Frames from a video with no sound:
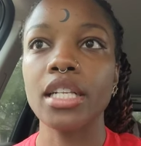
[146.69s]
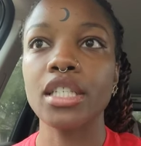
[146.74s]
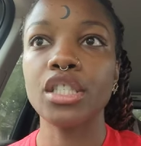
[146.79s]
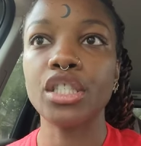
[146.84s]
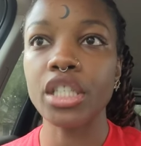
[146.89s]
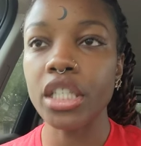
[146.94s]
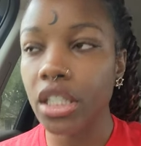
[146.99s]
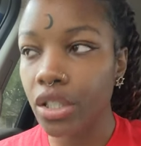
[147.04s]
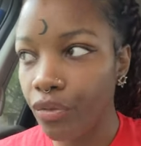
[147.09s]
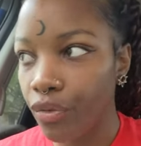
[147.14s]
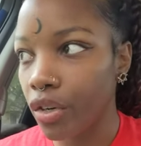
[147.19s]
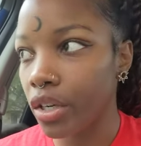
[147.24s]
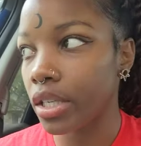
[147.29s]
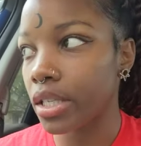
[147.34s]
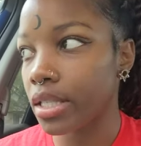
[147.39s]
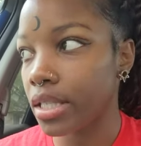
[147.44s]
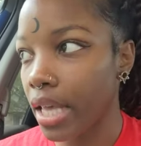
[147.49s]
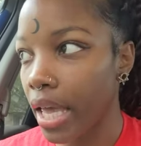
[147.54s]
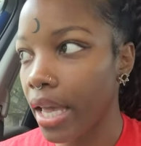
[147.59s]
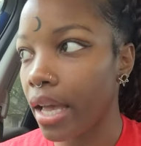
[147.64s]
just for
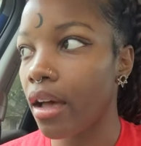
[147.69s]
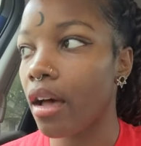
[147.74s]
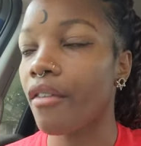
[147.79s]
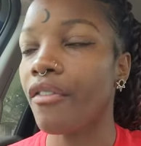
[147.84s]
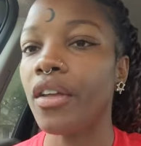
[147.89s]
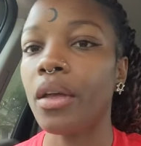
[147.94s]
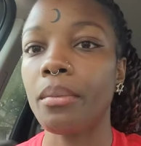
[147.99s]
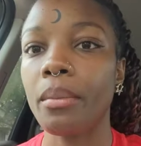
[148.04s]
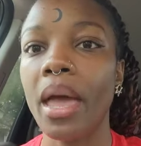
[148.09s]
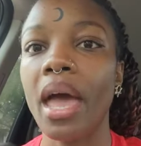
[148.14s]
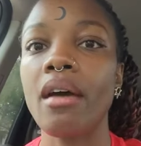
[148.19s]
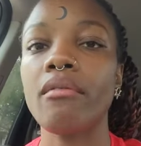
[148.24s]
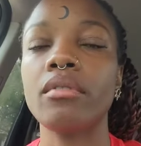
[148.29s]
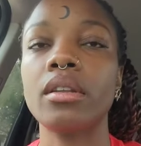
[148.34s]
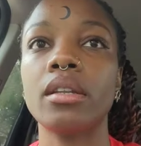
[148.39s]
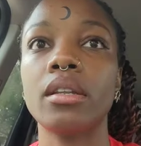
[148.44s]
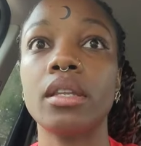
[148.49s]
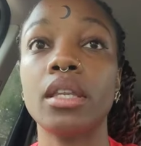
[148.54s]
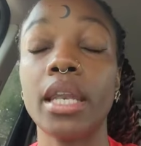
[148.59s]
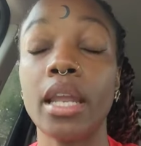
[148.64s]
the sake of him
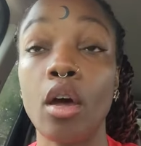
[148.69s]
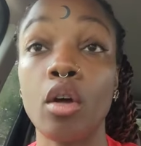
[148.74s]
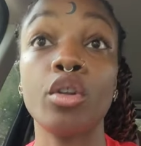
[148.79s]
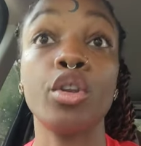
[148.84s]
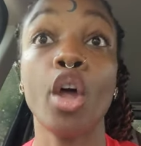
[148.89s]
having no,